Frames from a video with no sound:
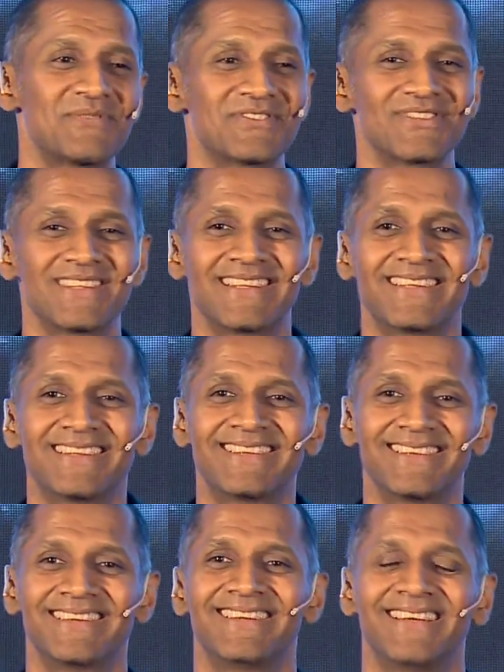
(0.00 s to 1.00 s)
ask a question. Good evening,
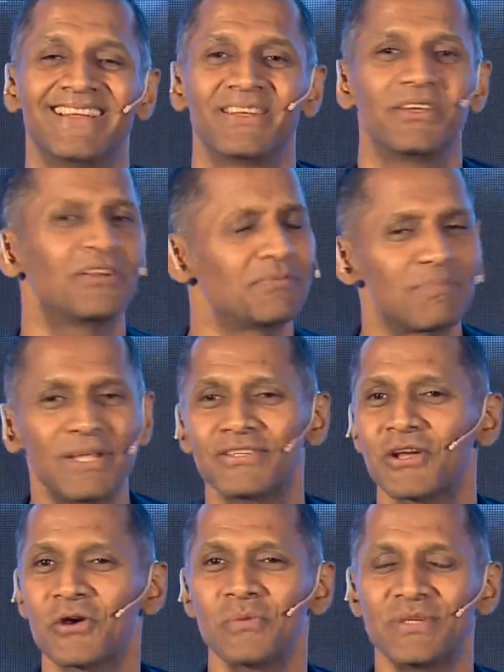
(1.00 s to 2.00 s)
sir.
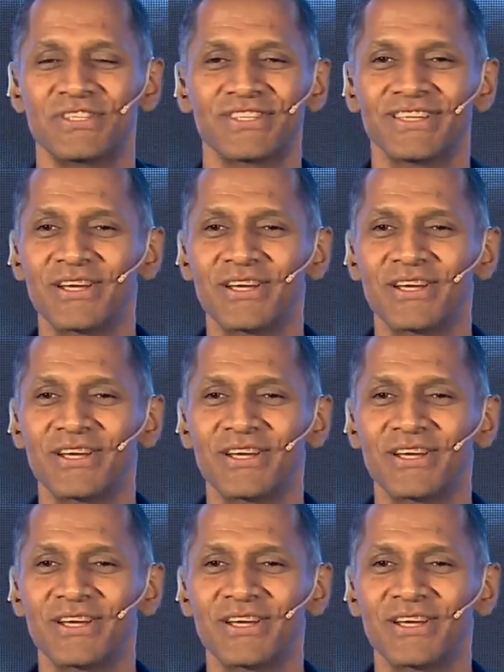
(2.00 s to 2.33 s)
Please don't call